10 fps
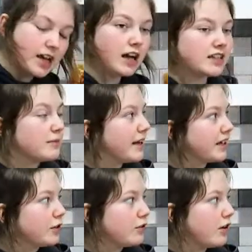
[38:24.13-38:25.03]
I did make a
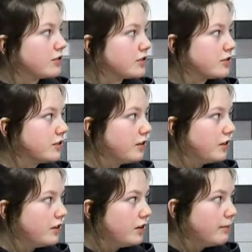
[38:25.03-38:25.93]
crust,
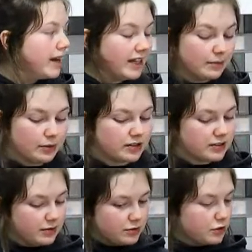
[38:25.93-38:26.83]
mainly because
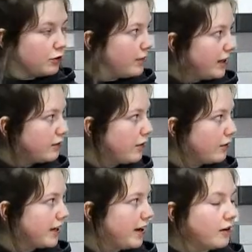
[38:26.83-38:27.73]
it was too big to roll
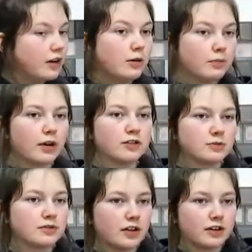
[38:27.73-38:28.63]
down, but obviously
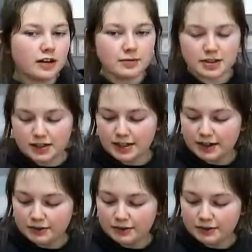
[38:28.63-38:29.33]
we turned it upside down.